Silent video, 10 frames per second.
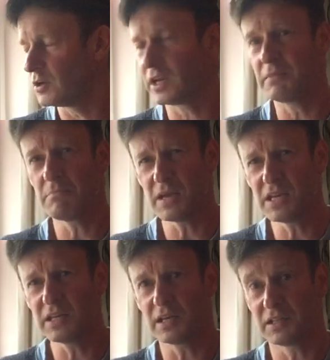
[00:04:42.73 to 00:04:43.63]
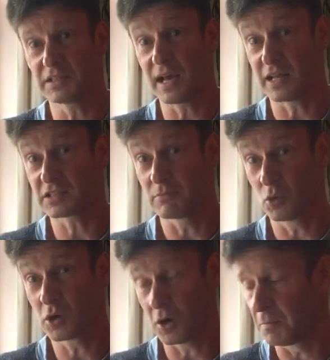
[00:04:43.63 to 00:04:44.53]
You can immediately tell it's a
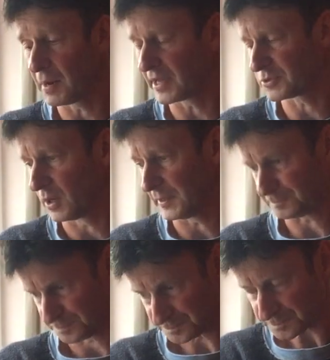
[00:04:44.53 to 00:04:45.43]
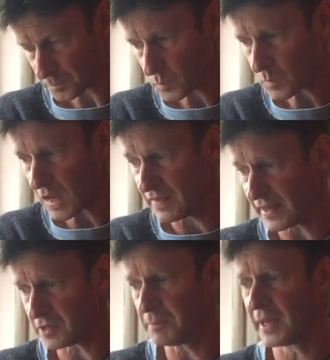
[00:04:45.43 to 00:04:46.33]
more complex wine. And
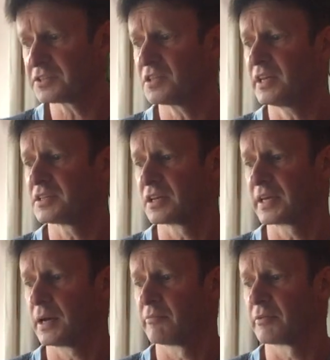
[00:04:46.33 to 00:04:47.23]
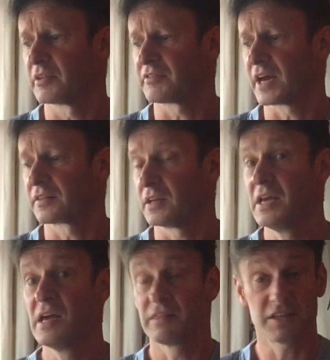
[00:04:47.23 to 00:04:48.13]
that complexity is going to come from the fact that
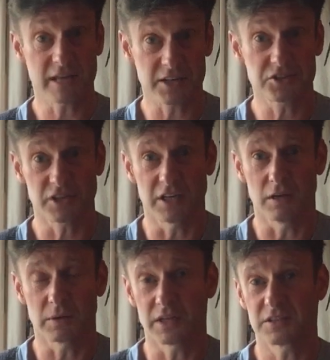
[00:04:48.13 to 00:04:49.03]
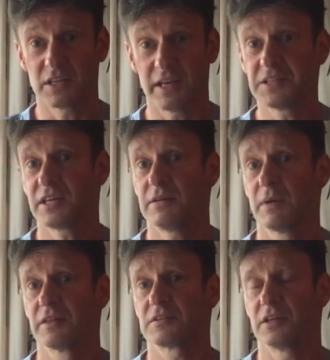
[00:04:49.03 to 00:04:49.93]
this has seen oak. It's seen 18
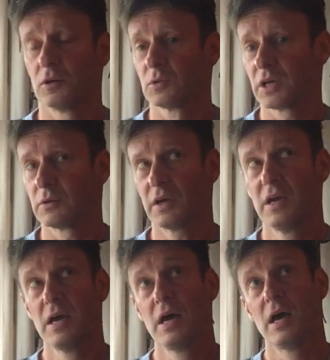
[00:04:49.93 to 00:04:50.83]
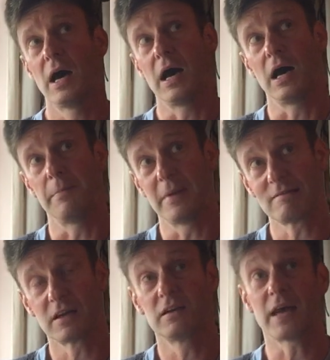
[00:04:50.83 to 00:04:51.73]
months in old oak,
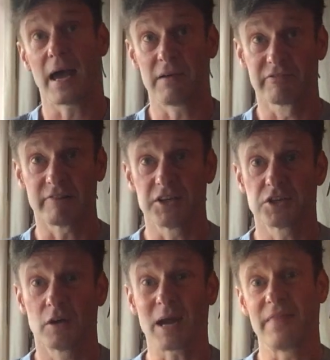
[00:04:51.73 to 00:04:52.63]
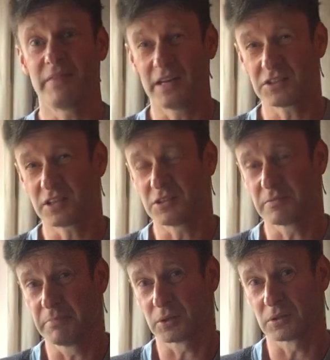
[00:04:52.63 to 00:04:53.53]
American and French oak, and then it's seen
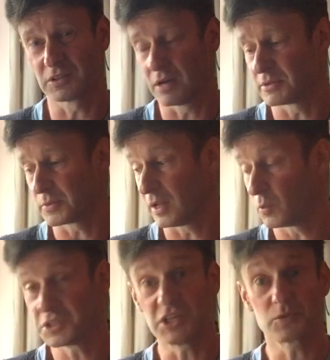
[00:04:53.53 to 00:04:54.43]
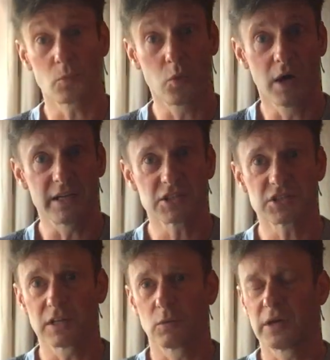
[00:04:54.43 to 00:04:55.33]
some bottle time as well, which is why it's
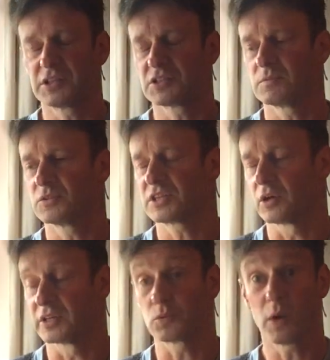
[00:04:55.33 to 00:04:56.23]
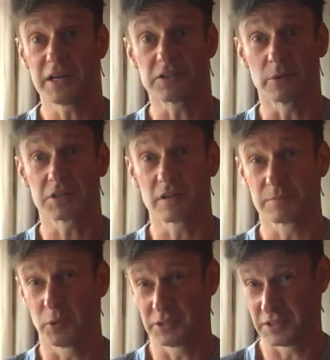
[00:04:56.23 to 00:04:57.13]
still on its way to us at this
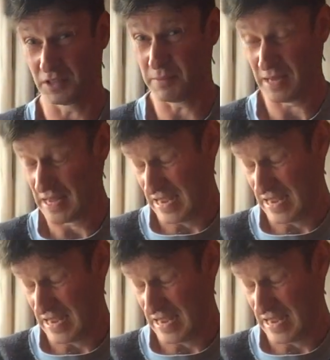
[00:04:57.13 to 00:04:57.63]
point in time.